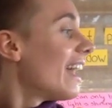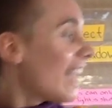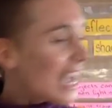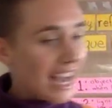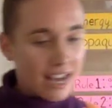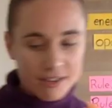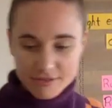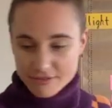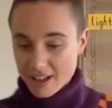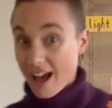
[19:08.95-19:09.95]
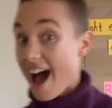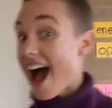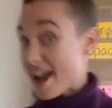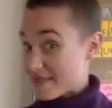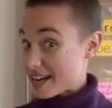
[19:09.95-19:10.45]
If I
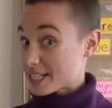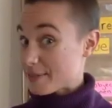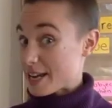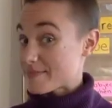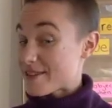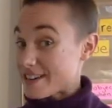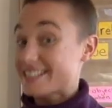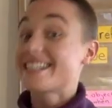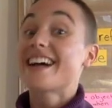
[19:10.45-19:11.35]
am then explaining my reasoning,